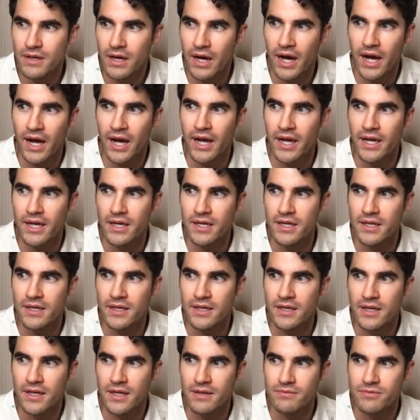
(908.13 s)

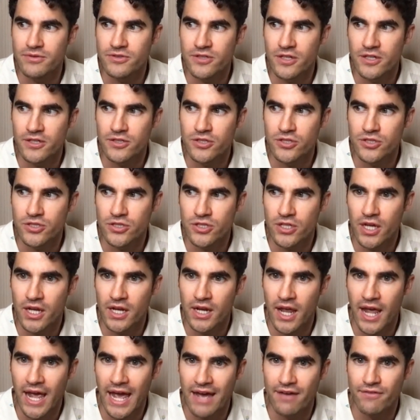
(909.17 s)
I am such
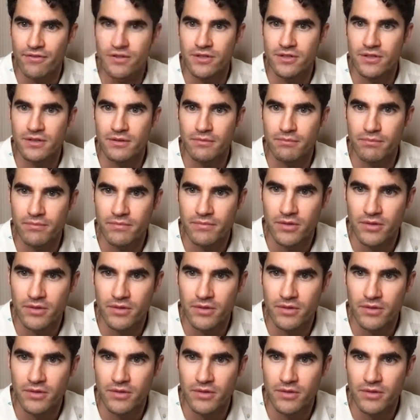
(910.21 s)
an avid